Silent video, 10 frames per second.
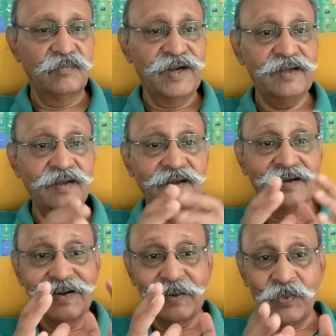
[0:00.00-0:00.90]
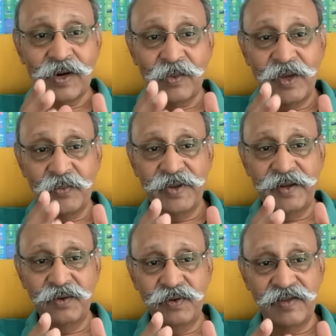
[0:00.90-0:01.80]
But whatever
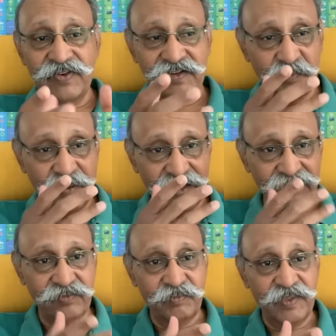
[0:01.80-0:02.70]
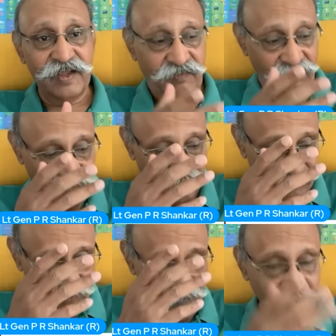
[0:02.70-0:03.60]
we do affects Pakistan
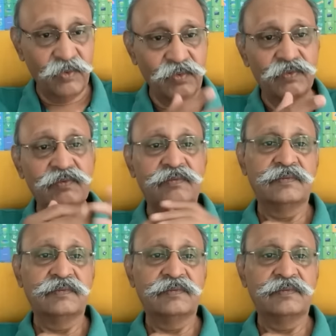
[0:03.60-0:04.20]
from now,